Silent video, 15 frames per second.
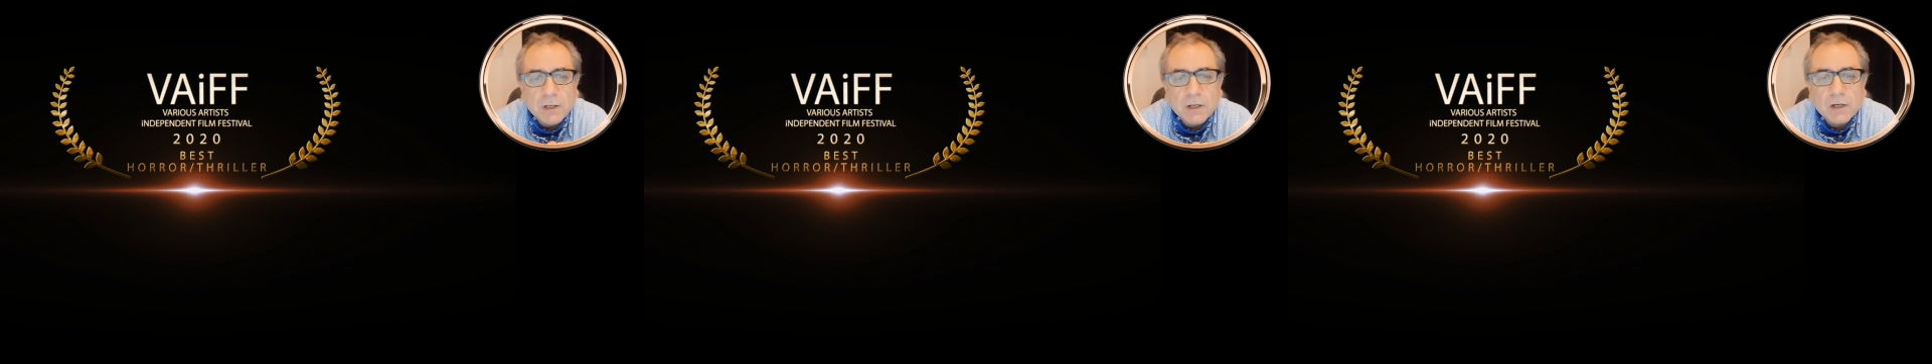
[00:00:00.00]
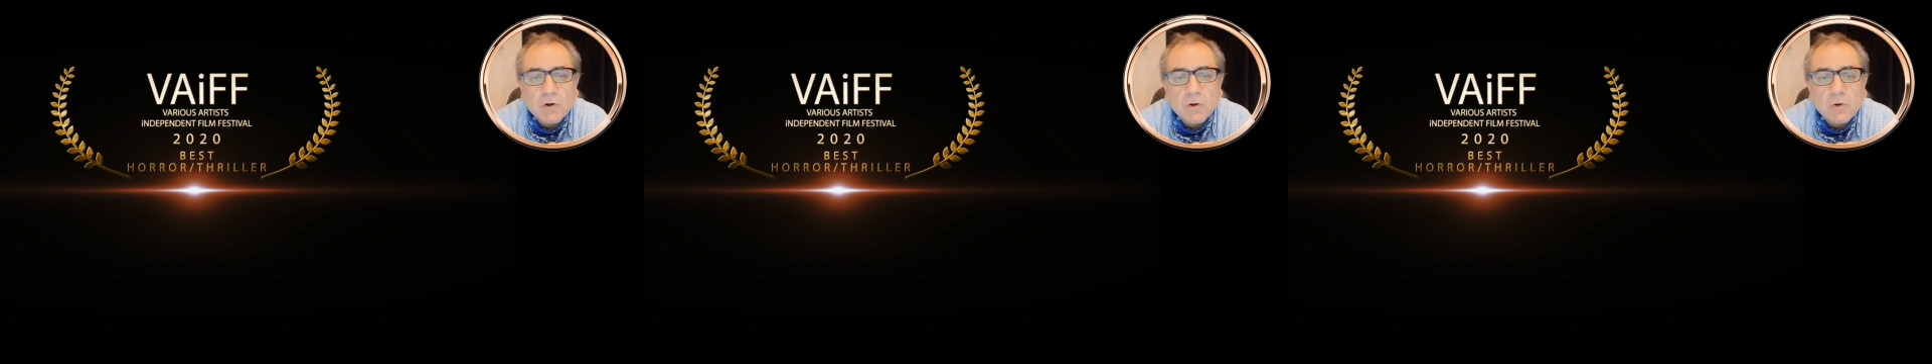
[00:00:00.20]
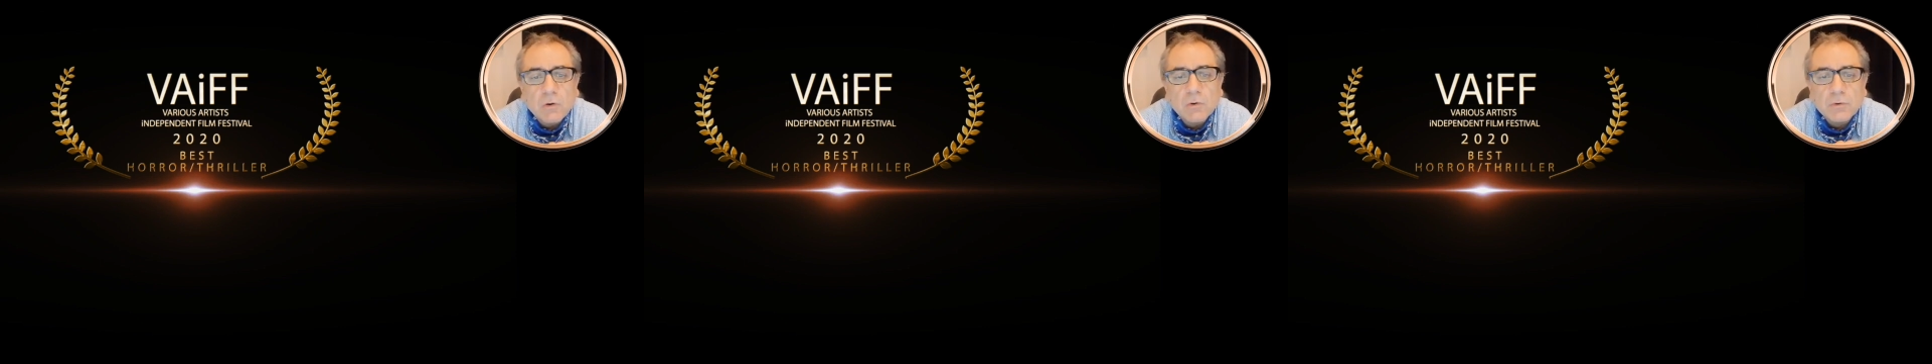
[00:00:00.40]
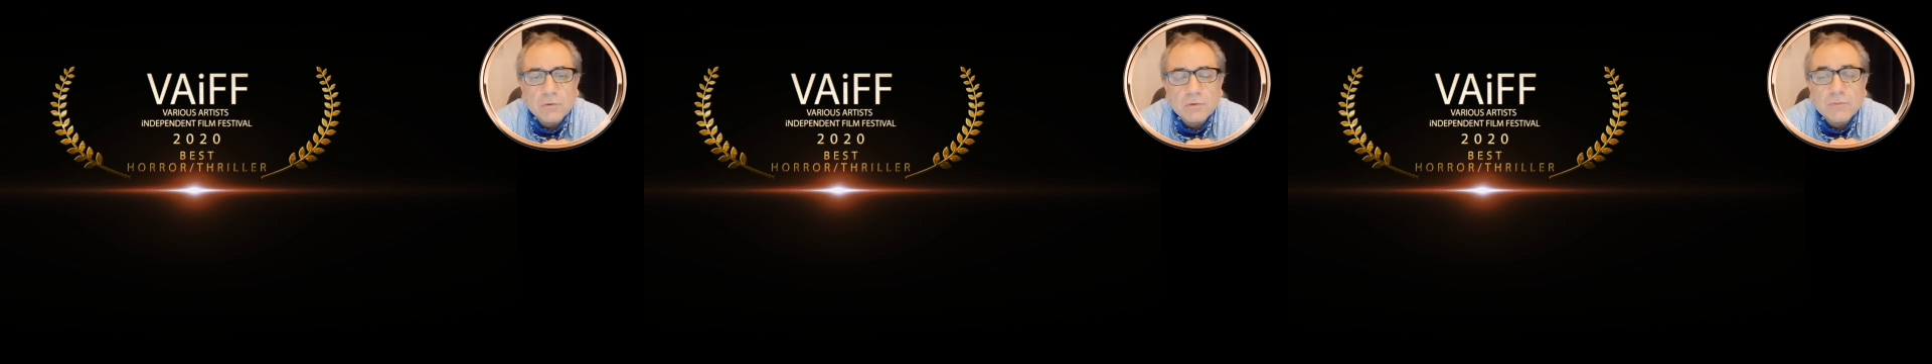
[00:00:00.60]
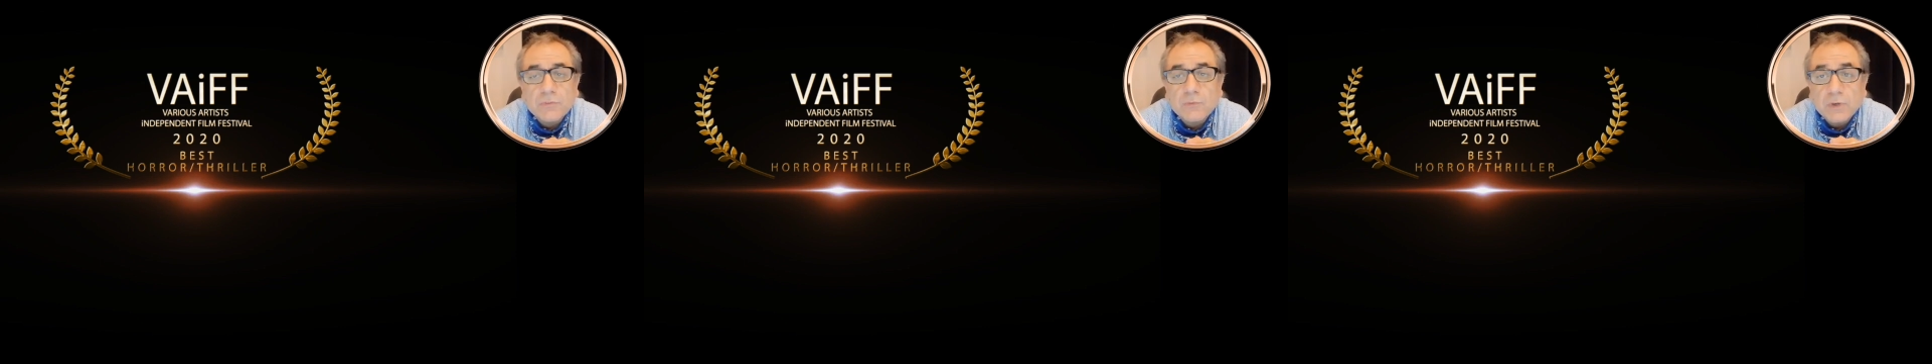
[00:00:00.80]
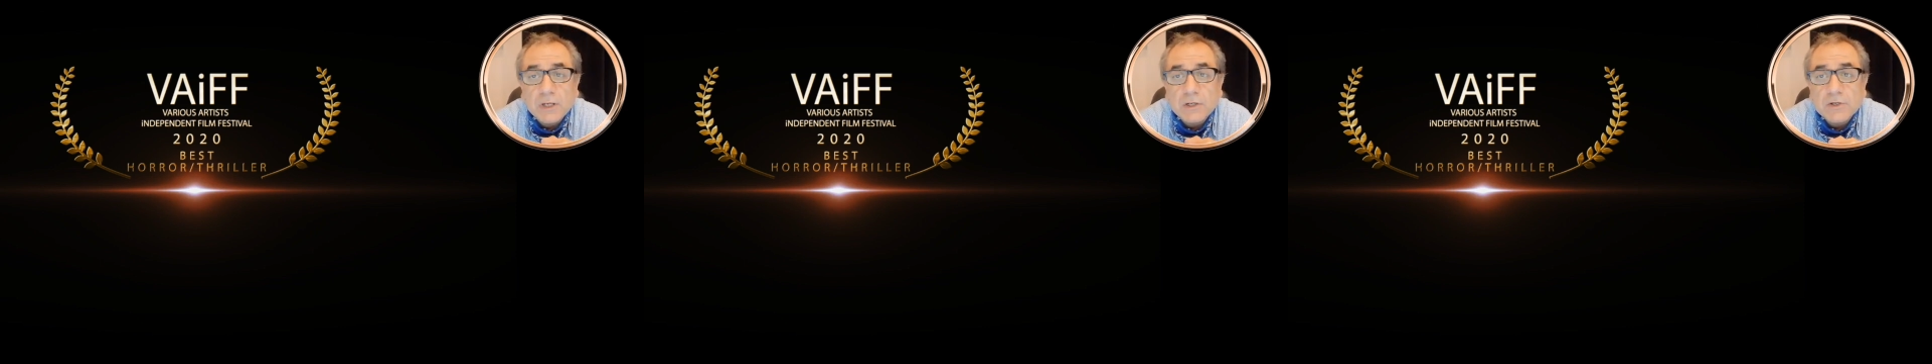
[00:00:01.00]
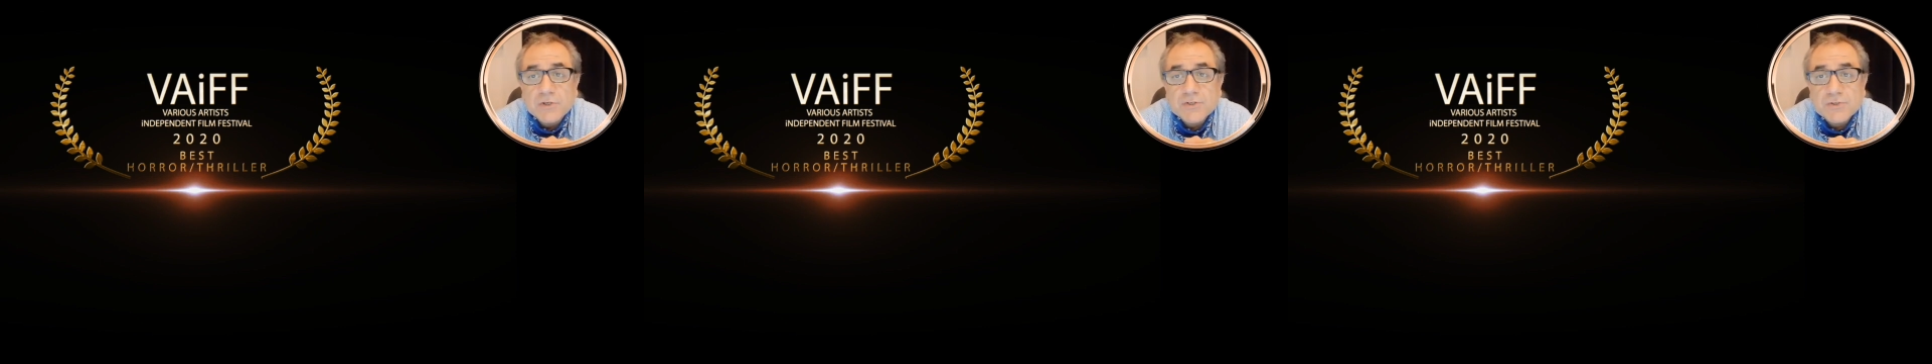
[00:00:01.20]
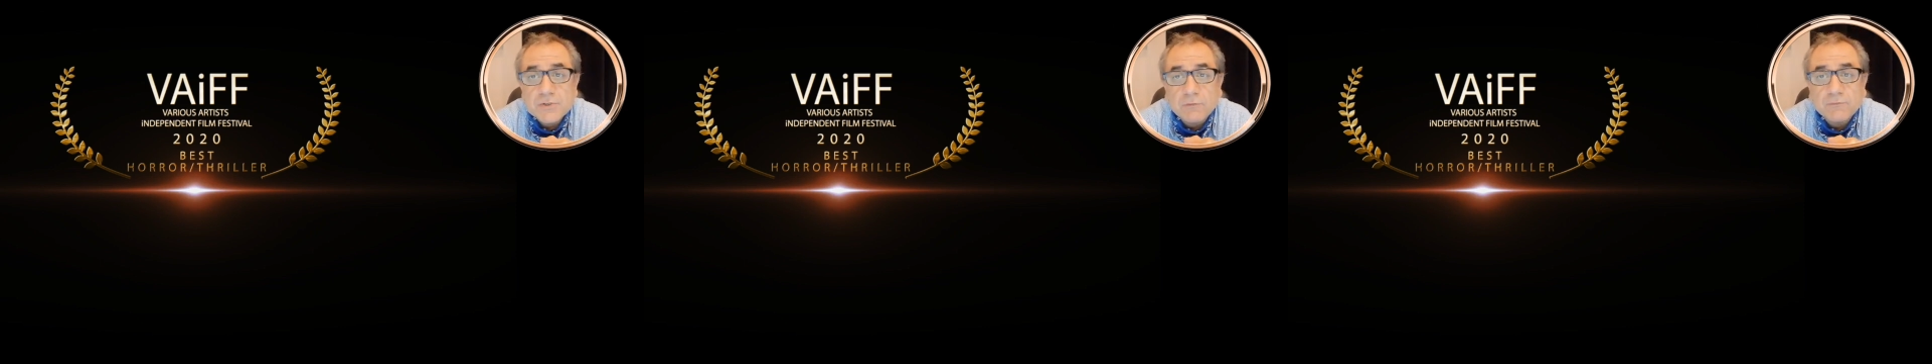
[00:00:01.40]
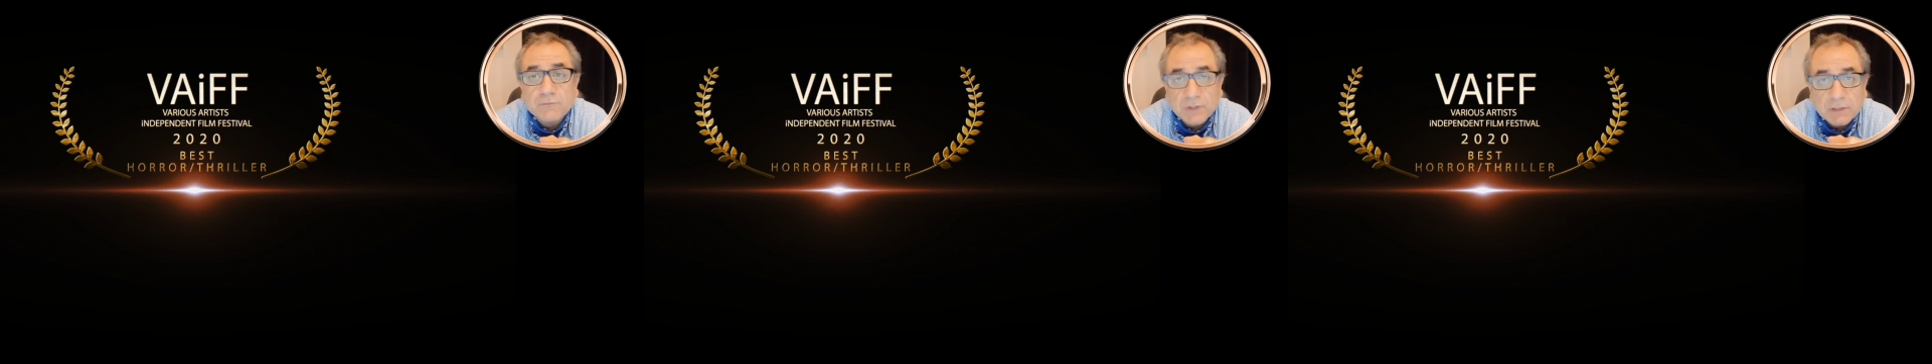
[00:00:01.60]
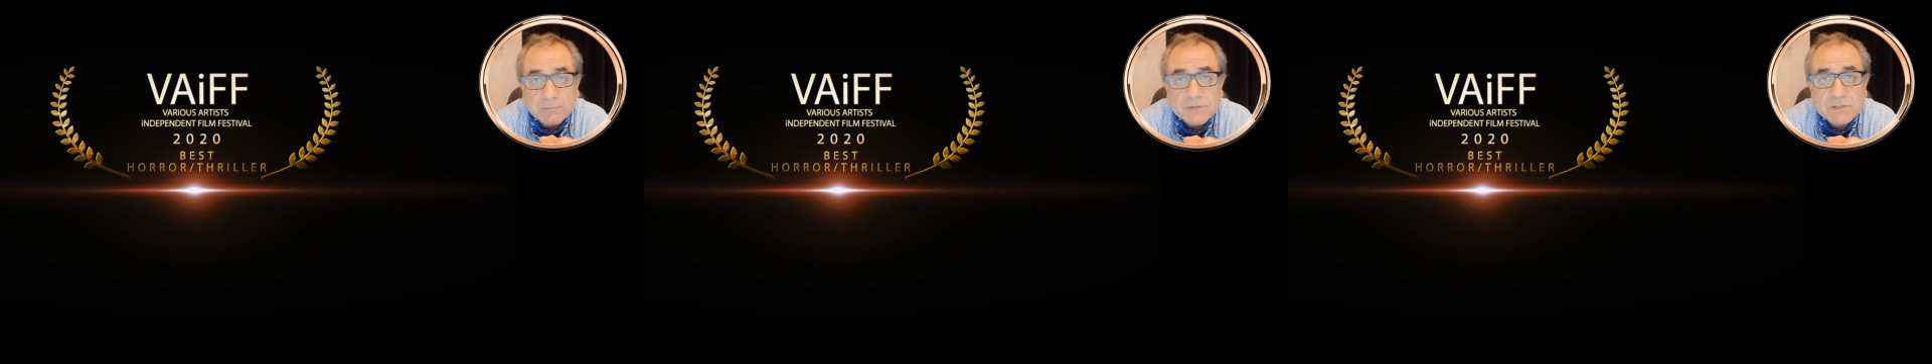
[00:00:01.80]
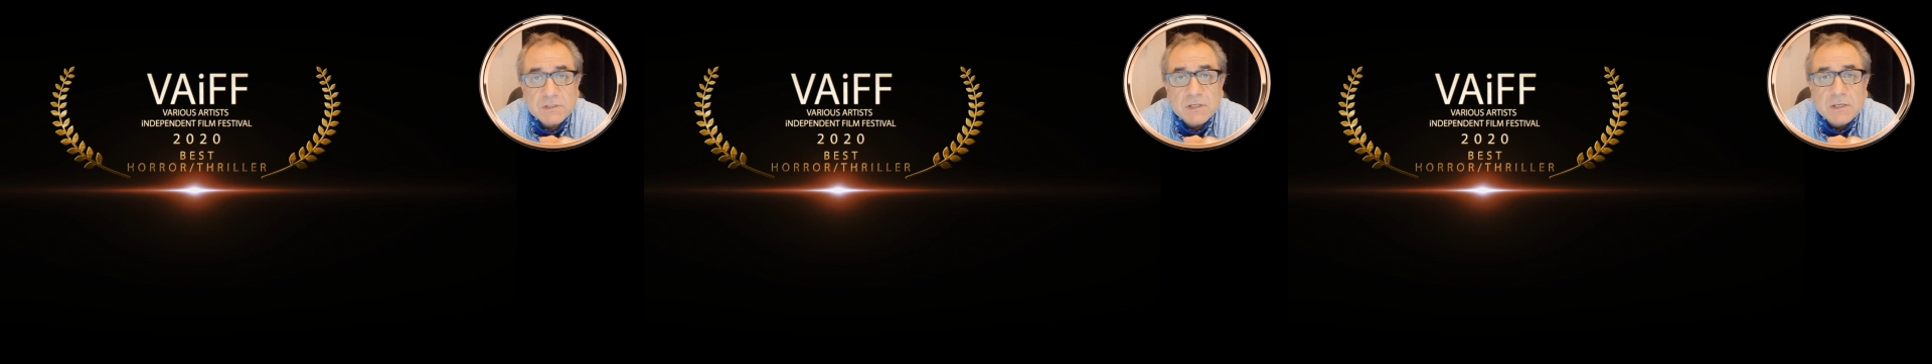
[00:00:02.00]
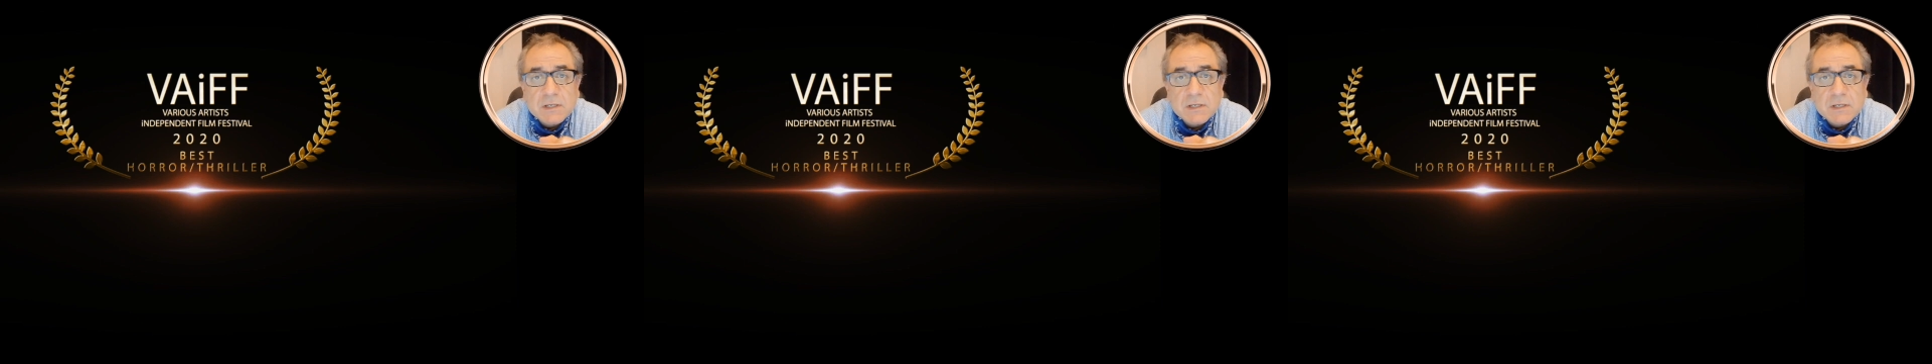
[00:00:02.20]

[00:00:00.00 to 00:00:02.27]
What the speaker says: horror thriller short films